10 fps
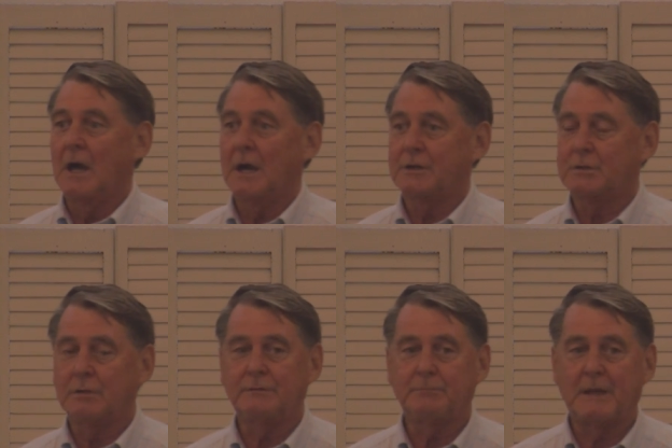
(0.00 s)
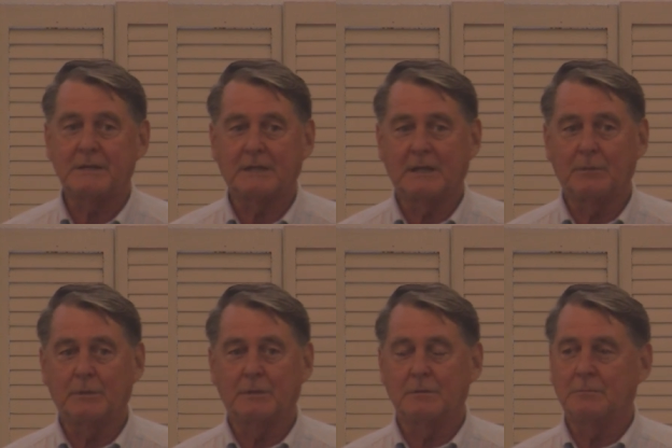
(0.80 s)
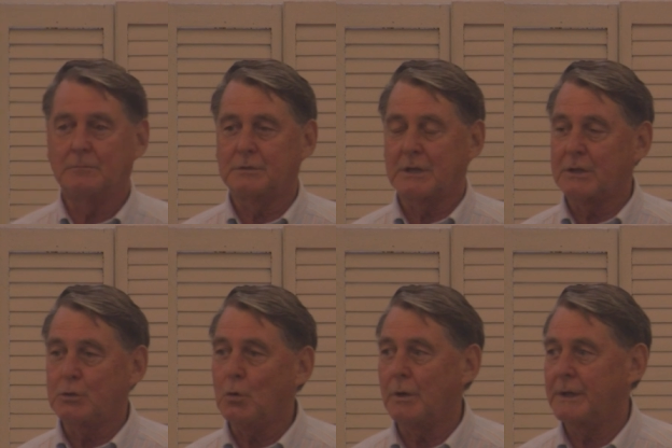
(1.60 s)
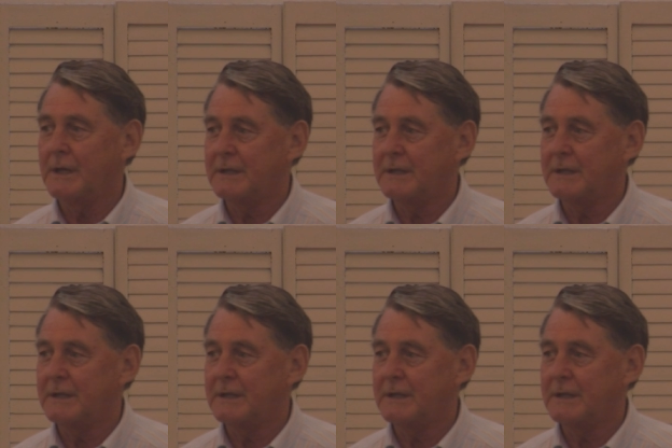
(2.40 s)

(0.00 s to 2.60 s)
Uh, children basically were ignored,